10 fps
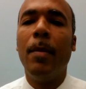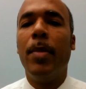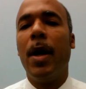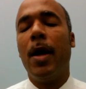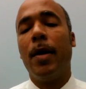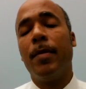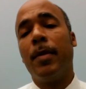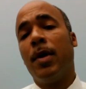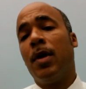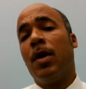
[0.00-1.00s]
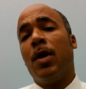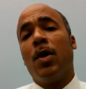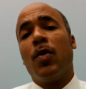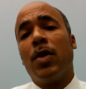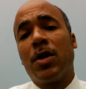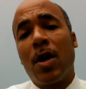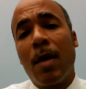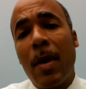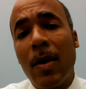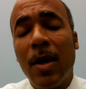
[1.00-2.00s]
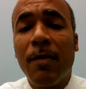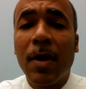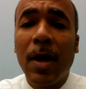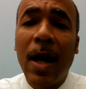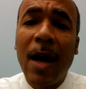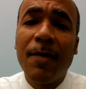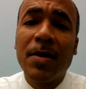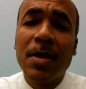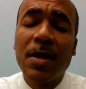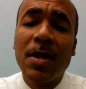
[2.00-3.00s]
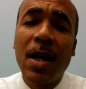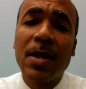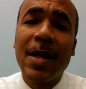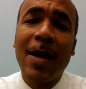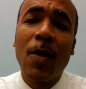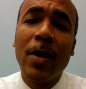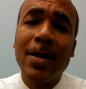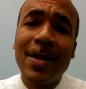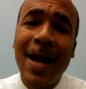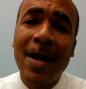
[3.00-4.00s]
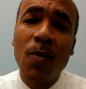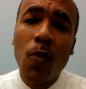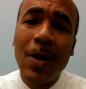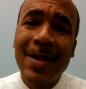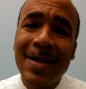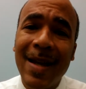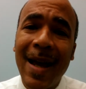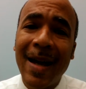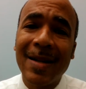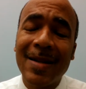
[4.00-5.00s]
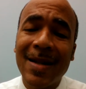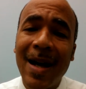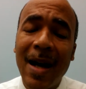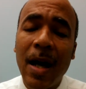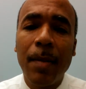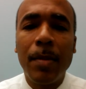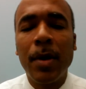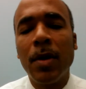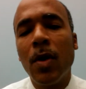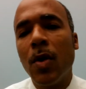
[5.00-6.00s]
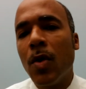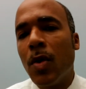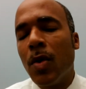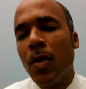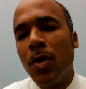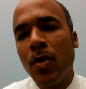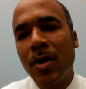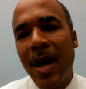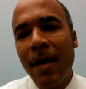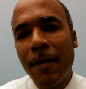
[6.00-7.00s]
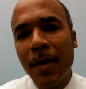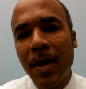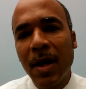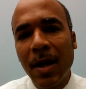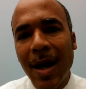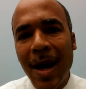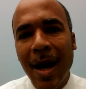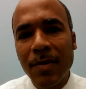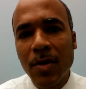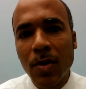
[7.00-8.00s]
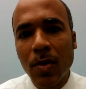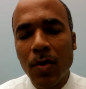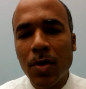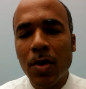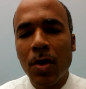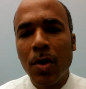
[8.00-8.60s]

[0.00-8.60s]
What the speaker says: Bam. We talk about living a life of success. Not only is that one day at a time, but you can't forget the obstacles.